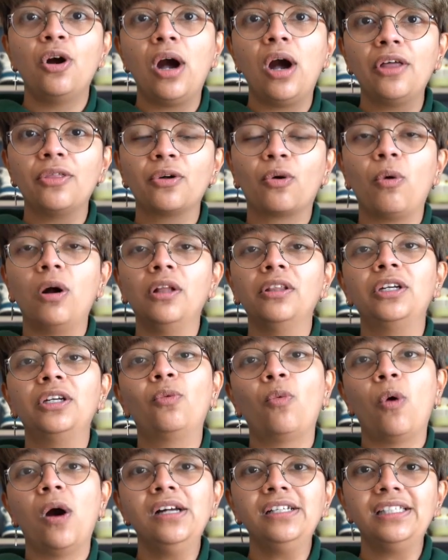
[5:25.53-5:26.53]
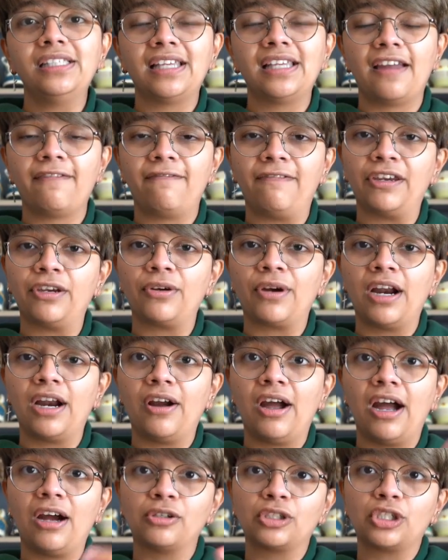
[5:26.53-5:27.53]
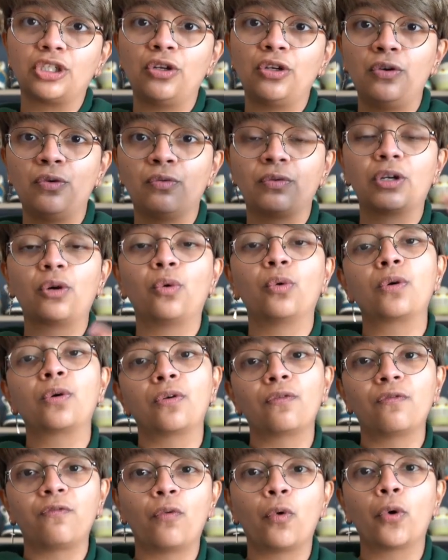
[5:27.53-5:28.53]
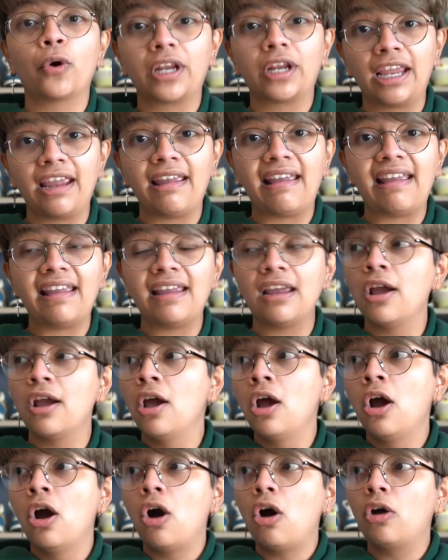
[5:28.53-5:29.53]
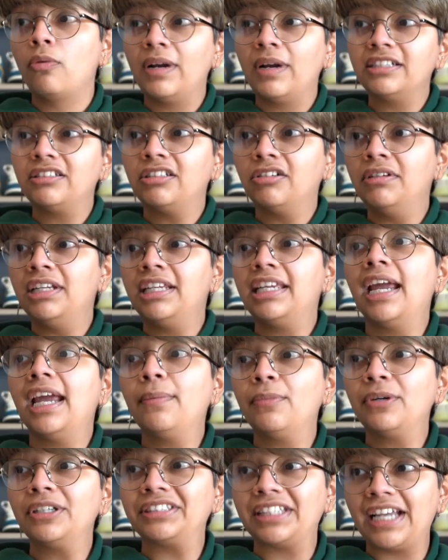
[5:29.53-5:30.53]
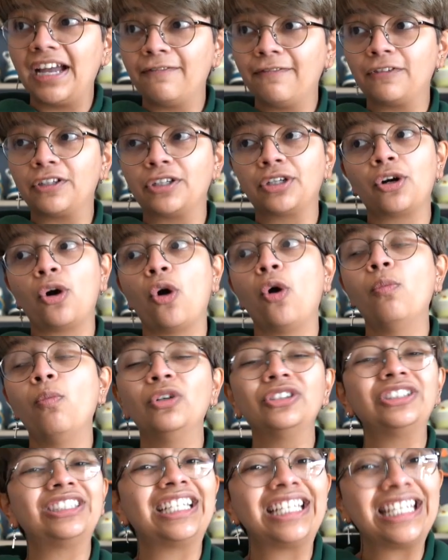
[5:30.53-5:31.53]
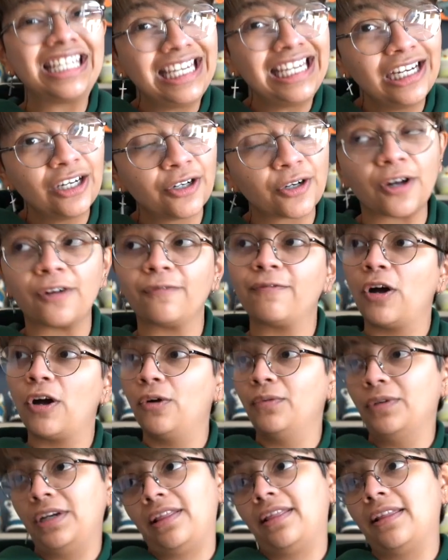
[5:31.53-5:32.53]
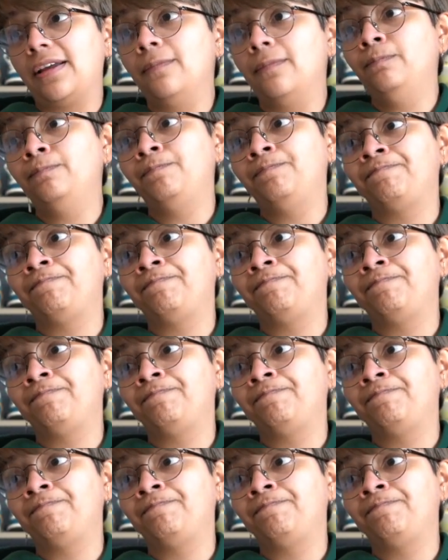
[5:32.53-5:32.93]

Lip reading: how the quality was. I figured out how to record on 4K on my Sony cameras after almost a year of owning them.